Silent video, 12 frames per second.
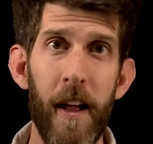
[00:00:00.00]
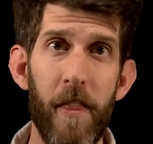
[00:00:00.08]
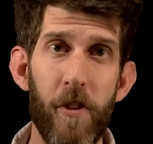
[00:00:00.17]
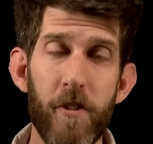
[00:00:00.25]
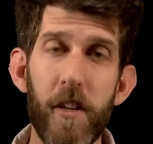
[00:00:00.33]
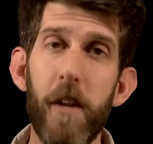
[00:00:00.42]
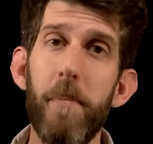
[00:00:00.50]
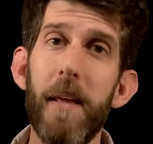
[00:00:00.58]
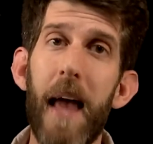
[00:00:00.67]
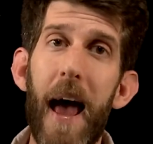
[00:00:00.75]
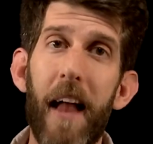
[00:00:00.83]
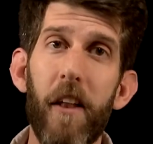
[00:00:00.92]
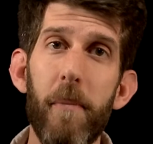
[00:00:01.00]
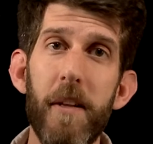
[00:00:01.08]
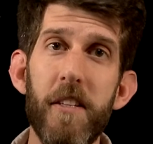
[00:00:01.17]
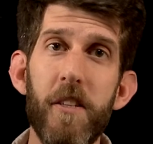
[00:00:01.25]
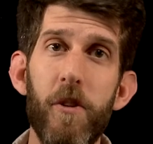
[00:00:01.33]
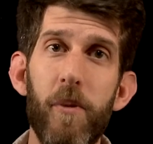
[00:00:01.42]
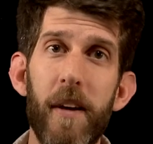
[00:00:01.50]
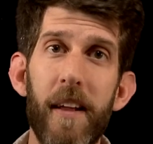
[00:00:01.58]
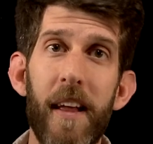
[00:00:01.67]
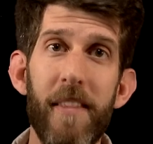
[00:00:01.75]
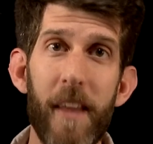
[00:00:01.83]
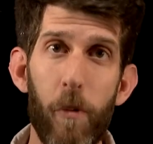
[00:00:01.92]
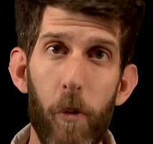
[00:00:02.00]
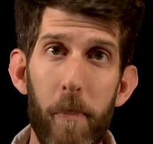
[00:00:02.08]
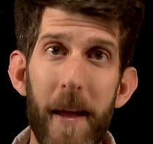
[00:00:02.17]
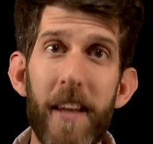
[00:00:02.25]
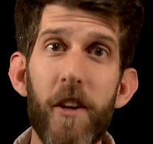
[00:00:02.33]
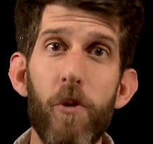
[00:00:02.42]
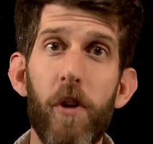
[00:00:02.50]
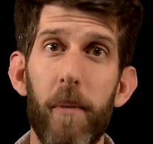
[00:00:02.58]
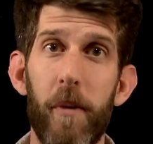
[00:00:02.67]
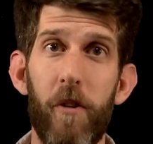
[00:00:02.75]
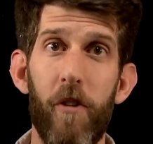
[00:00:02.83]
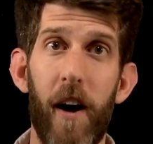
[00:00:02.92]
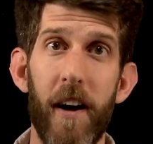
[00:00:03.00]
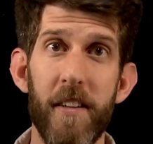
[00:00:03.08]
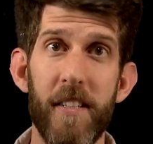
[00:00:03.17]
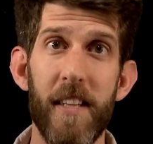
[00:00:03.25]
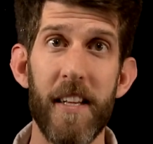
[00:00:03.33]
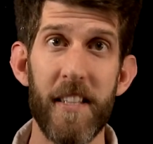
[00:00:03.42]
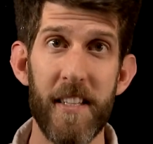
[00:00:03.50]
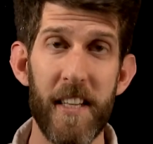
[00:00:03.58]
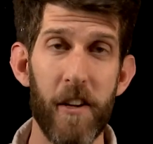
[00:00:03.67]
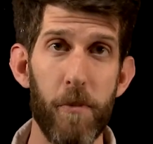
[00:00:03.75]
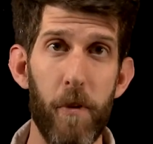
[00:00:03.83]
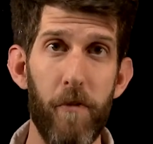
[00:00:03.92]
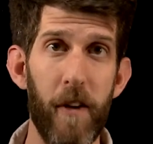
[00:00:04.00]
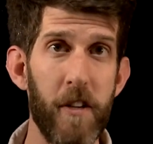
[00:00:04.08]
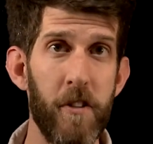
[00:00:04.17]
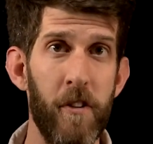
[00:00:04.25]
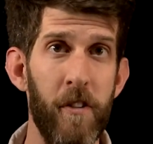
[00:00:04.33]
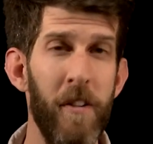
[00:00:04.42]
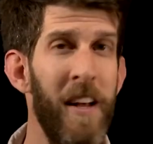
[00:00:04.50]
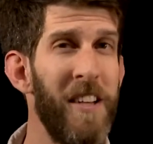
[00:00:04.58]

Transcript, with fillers: there's going to be elements to it that will make you come across as a sales professional